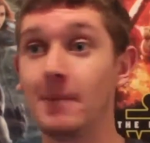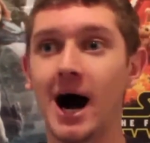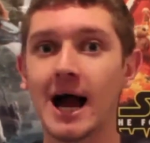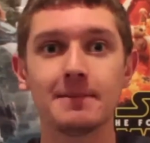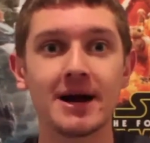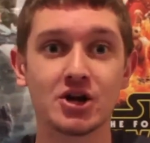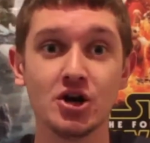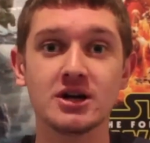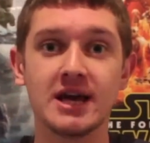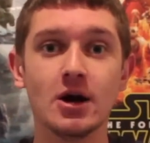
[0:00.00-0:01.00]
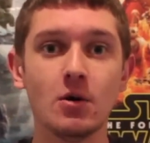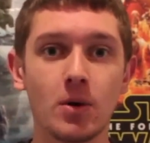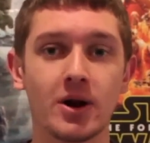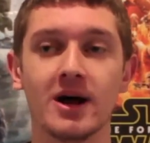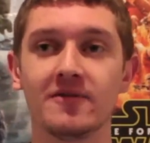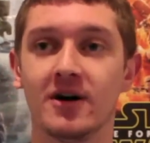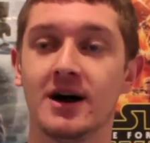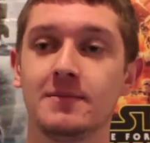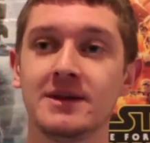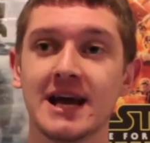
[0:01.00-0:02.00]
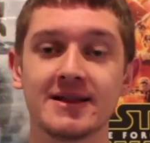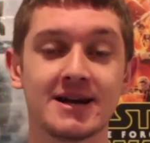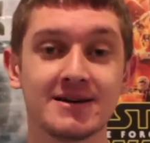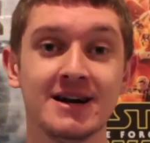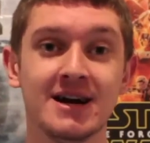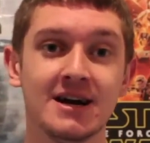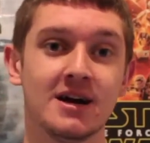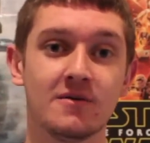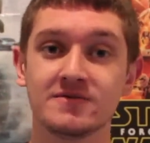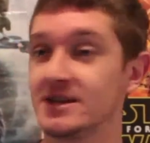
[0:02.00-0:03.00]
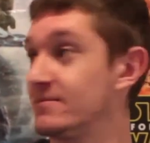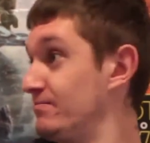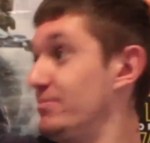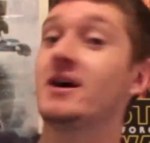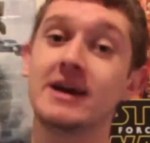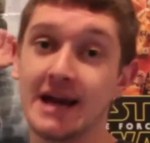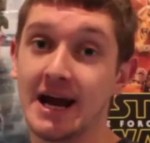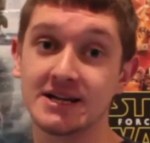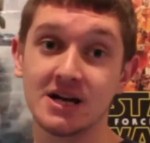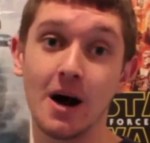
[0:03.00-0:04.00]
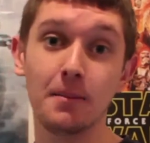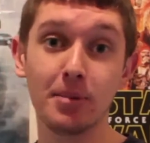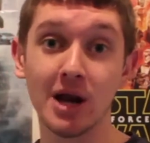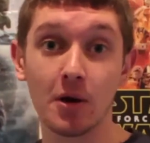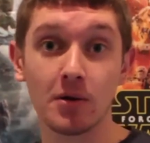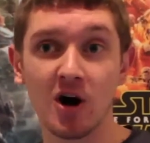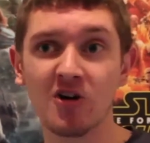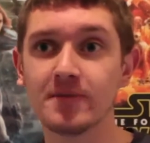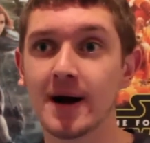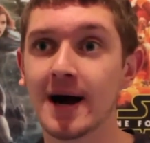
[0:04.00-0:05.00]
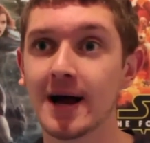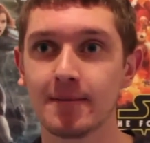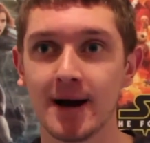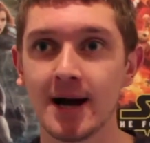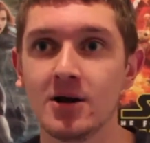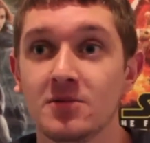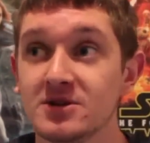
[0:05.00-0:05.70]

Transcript: Iron Man could kill one another. I mean, you get that, obviously, Bucky getting his arm blown off by Iron Man.